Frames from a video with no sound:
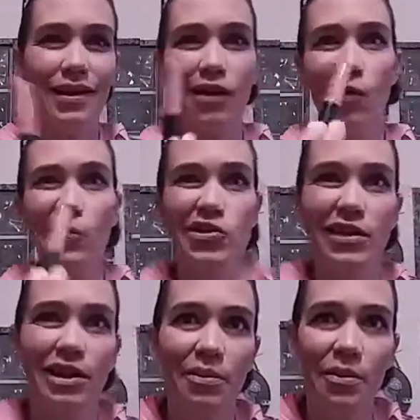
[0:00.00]
Almost a
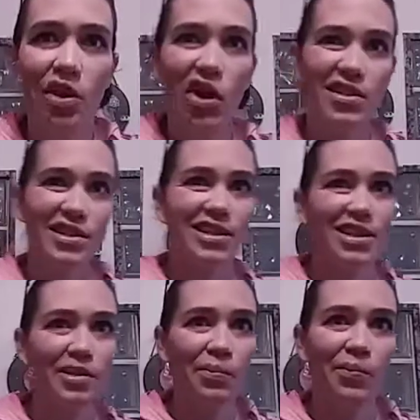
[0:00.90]
lip glossy
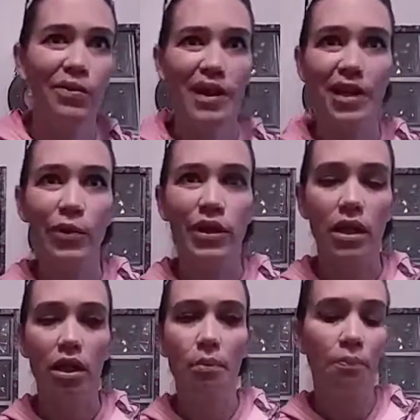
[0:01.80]
lip, liquid
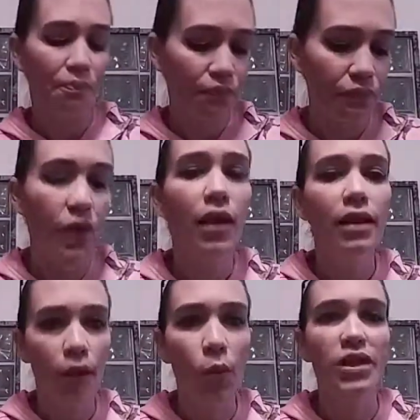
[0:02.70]
lip,
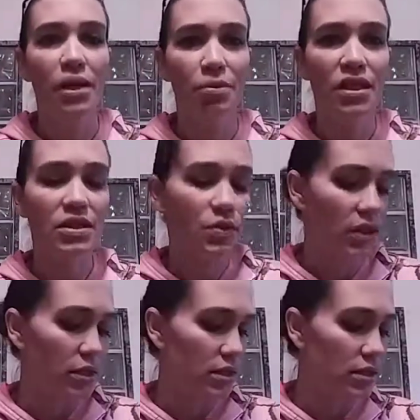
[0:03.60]
that's what
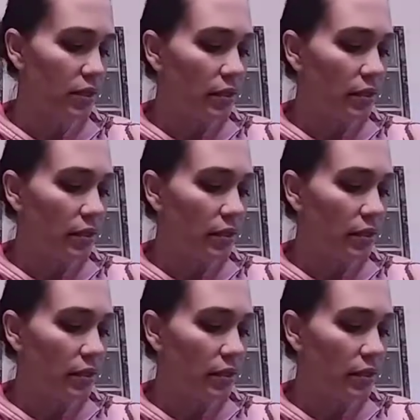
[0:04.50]
it is.